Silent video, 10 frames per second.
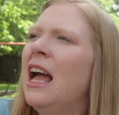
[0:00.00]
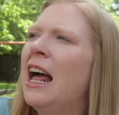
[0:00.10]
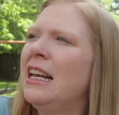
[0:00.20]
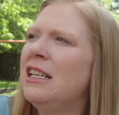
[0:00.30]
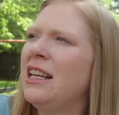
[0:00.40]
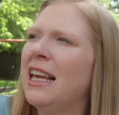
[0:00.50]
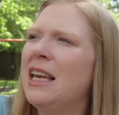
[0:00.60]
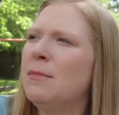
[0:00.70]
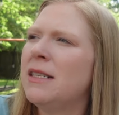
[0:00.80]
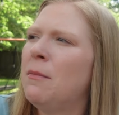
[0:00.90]
I need to get
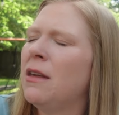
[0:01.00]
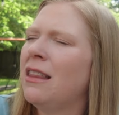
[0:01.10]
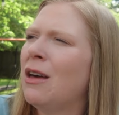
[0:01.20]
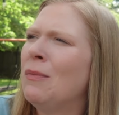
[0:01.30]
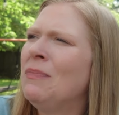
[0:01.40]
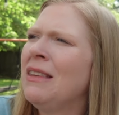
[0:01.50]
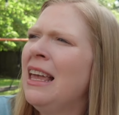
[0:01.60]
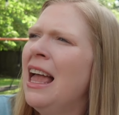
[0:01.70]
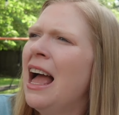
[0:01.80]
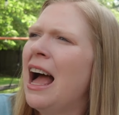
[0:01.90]
him something though.
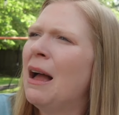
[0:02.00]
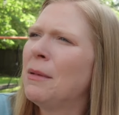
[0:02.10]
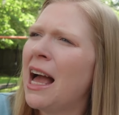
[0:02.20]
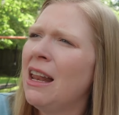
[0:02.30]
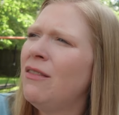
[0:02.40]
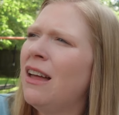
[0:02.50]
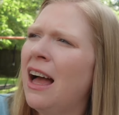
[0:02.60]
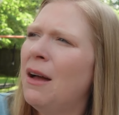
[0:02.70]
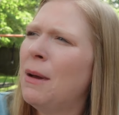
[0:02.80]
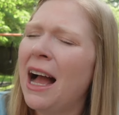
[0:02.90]
I'm kind of
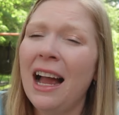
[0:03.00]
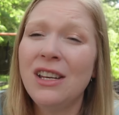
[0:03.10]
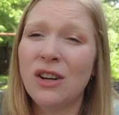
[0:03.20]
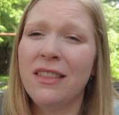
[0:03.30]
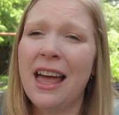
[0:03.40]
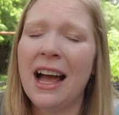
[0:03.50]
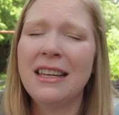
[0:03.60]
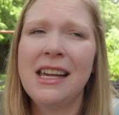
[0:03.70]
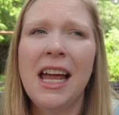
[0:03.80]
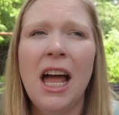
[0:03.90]
uh, behind on that,
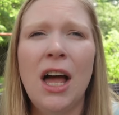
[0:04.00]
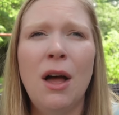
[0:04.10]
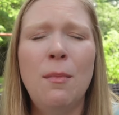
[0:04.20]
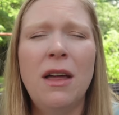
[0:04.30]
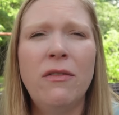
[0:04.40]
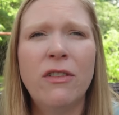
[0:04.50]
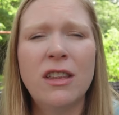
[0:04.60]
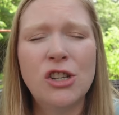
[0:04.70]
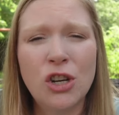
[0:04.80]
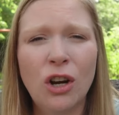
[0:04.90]
uh, but for
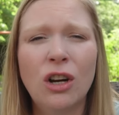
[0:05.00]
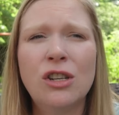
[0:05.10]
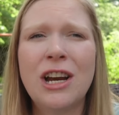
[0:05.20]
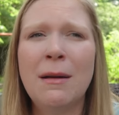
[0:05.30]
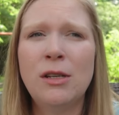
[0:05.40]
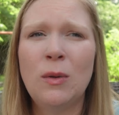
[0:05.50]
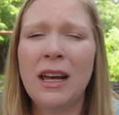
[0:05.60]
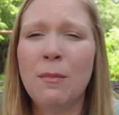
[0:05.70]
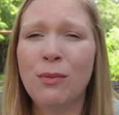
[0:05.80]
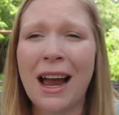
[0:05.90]
the church, I'm
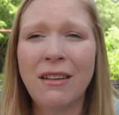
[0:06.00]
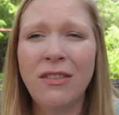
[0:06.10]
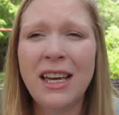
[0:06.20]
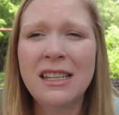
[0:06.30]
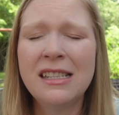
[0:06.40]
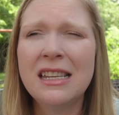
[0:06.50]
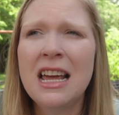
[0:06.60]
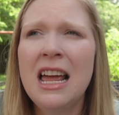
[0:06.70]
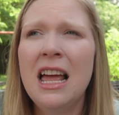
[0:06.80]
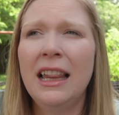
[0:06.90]
doing a breakfast,
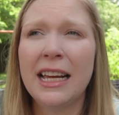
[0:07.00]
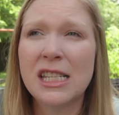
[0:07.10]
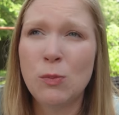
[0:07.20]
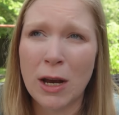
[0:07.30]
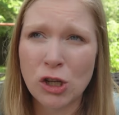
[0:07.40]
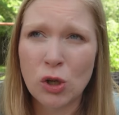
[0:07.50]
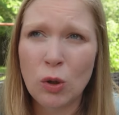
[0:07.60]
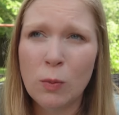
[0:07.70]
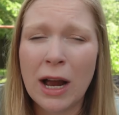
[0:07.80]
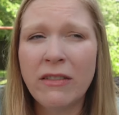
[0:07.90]
like a
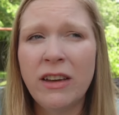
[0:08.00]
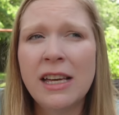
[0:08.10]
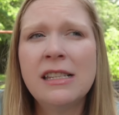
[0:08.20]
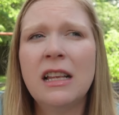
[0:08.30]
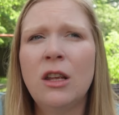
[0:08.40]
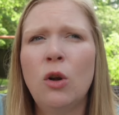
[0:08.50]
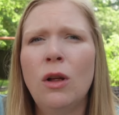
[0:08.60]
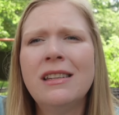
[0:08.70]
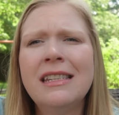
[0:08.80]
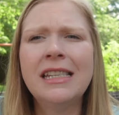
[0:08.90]
special breakfast, a
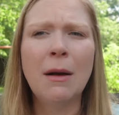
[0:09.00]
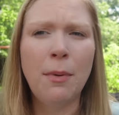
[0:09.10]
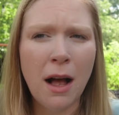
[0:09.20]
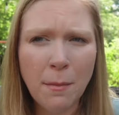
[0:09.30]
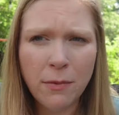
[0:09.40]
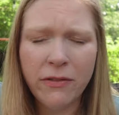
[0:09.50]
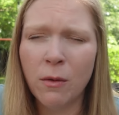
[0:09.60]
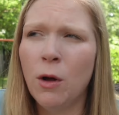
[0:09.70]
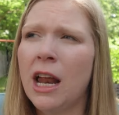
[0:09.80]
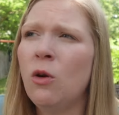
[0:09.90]
little step up
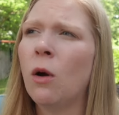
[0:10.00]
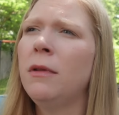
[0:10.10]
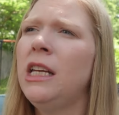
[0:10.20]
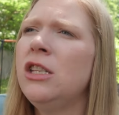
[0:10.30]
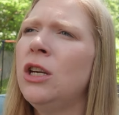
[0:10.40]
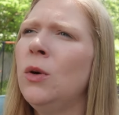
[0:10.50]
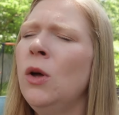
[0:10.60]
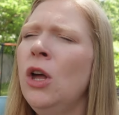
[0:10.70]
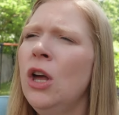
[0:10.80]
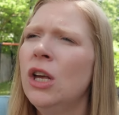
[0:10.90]
from what I normally do.
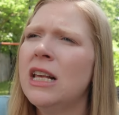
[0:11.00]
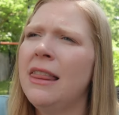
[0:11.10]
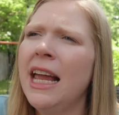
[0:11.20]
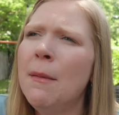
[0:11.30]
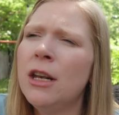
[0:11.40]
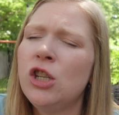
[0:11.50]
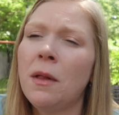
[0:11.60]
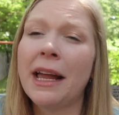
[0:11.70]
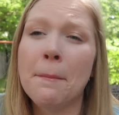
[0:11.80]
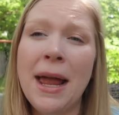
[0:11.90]
I think I'm going to do
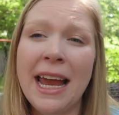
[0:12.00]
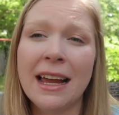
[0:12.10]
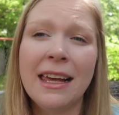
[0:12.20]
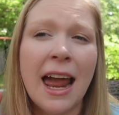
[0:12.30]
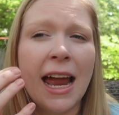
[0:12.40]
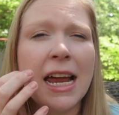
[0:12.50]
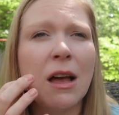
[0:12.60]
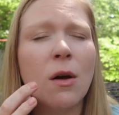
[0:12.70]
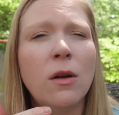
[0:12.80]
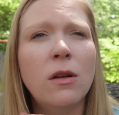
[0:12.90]
like a pancake